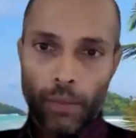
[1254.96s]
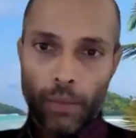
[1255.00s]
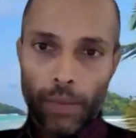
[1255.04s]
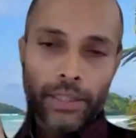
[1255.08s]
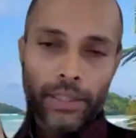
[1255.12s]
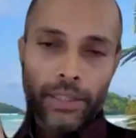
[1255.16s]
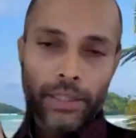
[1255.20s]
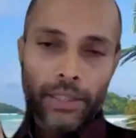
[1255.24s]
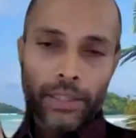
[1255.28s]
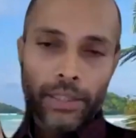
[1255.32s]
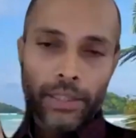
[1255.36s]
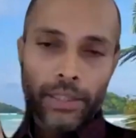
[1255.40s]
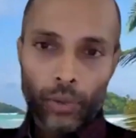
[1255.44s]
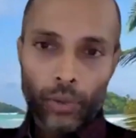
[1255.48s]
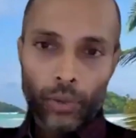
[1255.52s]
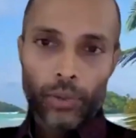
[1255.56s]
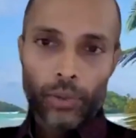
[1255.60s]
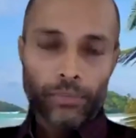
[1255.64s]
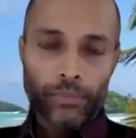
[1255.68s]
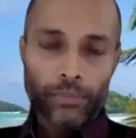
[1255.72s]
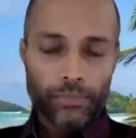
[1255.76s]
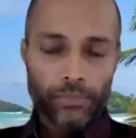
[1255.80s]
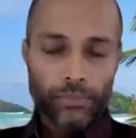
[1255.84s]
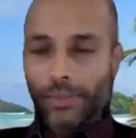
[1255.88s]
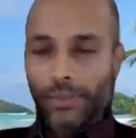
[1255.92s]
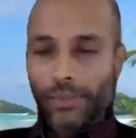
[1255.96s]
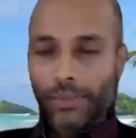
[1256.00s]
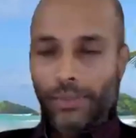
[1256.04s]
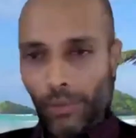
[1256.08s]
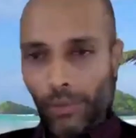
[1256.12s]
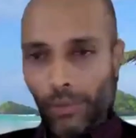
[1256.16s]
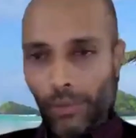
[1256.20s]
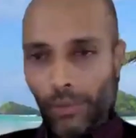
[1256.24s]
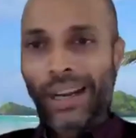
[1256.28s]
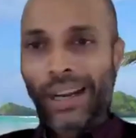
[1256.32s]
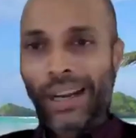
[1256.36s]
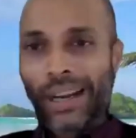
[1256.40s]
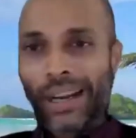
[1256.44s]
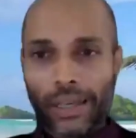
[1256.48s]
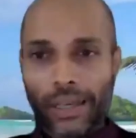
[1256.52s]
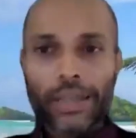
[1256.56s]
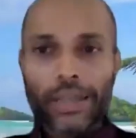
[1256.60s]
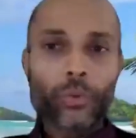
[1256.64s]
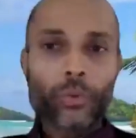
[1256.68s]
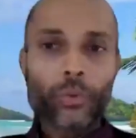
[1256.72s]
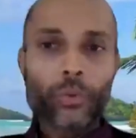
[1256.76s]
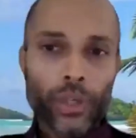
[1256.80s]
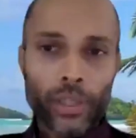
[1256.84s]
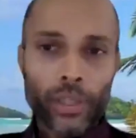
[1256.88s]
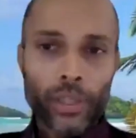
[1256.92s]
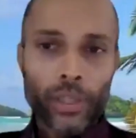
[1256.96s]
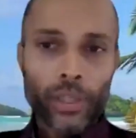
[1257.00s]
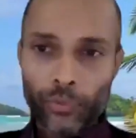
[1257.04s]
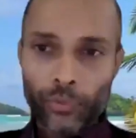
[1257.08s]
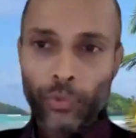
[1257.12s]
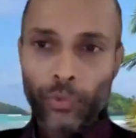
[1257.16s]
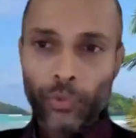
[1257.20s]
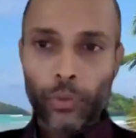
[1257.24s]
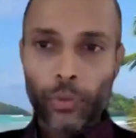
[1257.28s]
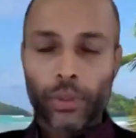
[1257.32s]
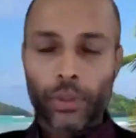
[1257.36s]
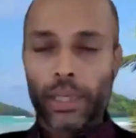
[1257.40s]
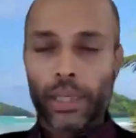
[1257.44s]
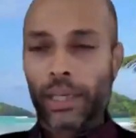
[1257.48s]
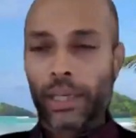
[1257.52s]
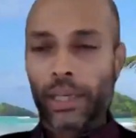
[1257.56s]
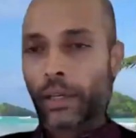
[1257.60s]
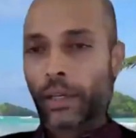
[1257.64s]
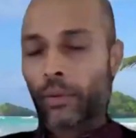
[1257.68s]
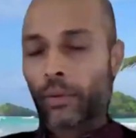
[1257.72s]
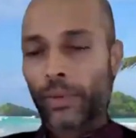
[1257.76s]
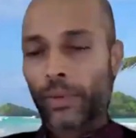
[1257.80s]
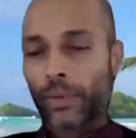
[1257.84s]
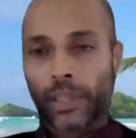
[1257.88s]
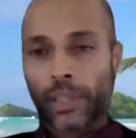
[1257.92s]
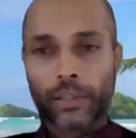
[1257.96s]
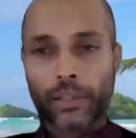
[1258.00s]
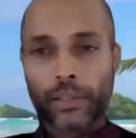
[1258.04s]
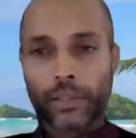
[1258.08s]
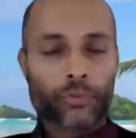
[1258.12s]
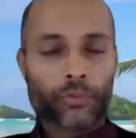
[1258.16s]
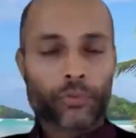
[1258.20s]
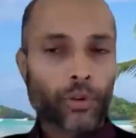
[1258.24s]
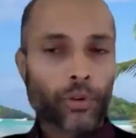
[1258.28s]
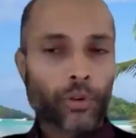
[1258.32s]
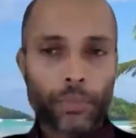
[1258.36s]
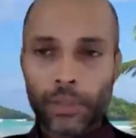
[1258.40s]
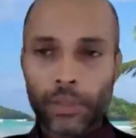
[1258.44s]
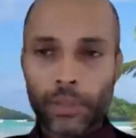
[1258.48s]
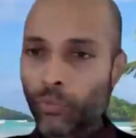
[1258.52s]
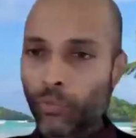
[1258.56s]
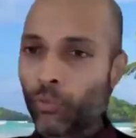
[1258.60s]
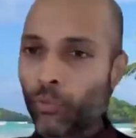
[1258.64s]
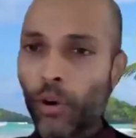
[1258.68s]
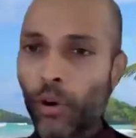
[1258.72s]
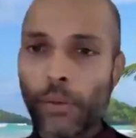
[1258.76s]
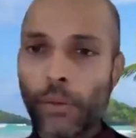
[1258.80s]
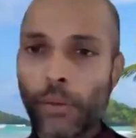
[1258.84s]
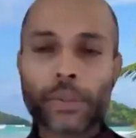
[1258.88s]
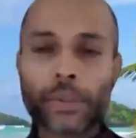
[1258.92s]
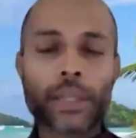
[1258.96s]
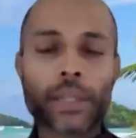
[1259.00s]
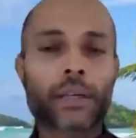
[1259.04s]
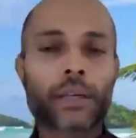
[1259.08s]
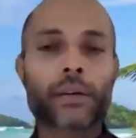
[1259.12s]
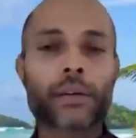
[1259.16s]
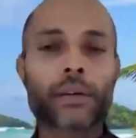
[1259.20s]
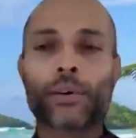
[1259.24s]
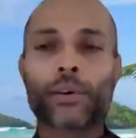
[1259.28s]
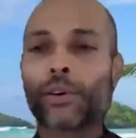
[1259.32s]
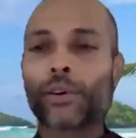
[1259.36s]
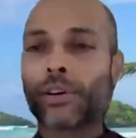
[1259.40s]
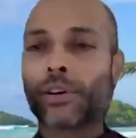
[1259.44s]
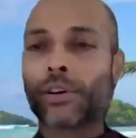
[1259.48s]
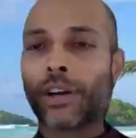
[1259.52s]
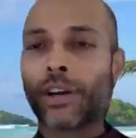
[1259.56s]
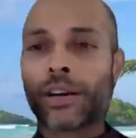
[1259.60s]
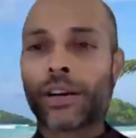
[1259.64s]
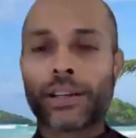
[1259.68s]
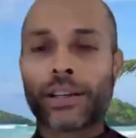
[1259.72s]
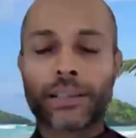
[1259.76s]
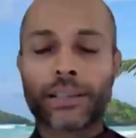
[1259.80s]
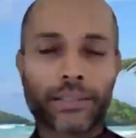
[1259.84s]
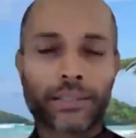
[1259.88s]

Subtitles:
plant-based whole, like, eat real food, like, whether it's Furman's formula or Dr.